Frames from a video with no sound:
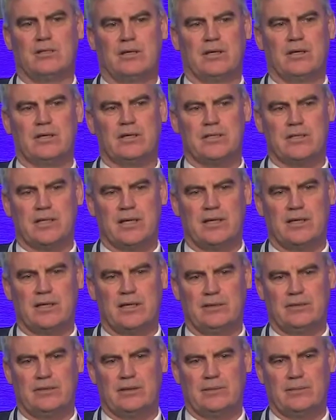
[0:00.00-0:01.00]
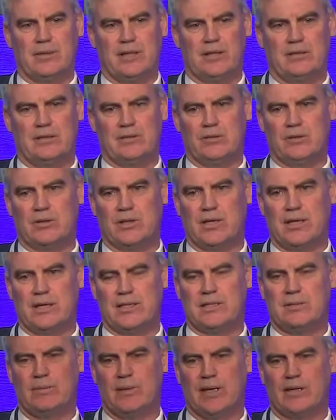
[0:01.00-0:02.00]
you're going to start hearing me talk
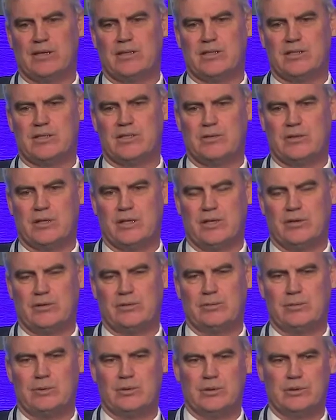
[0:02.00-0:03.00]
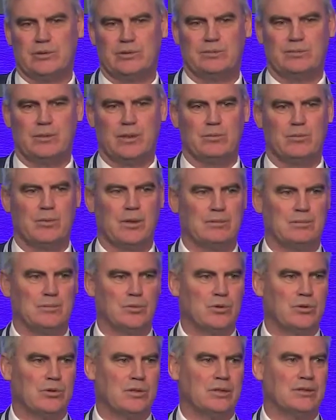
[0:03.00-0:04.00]
less about a district health board, but what
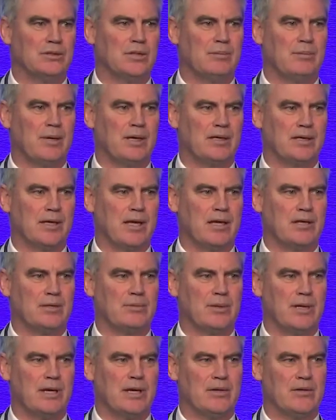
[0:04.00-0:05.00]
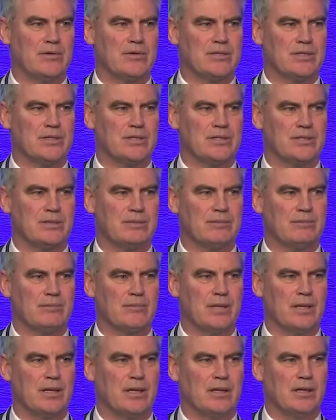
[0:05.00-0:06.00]
more about a Canterbury health system.
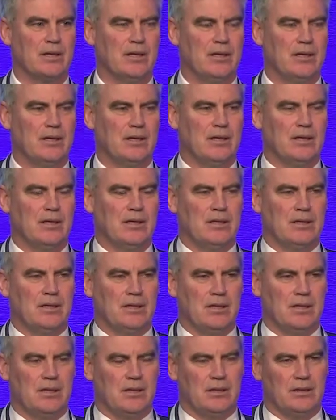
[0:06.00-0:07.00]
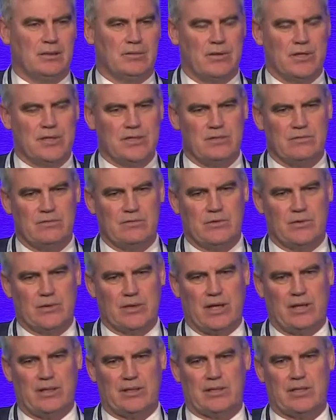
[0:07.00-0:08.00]
The reason for
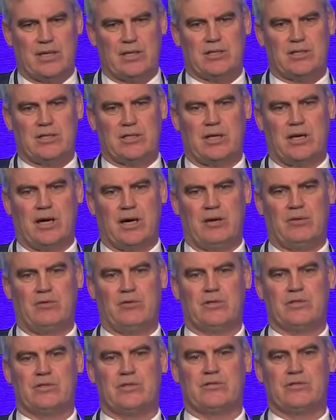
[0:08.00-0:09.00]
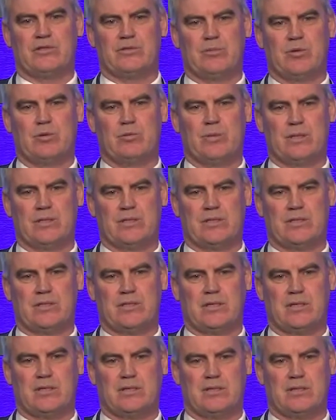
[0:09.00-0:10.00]
that is actually the hundreds of small
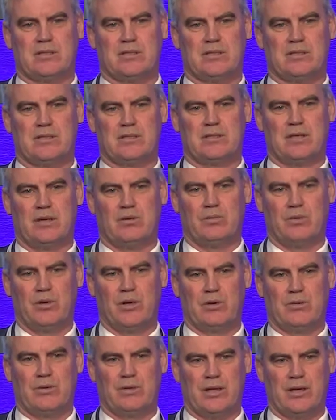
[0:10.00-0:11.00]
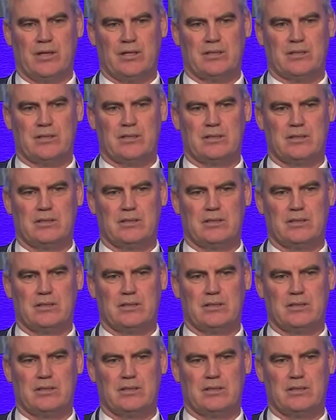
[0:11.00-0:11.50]
businesses that work with us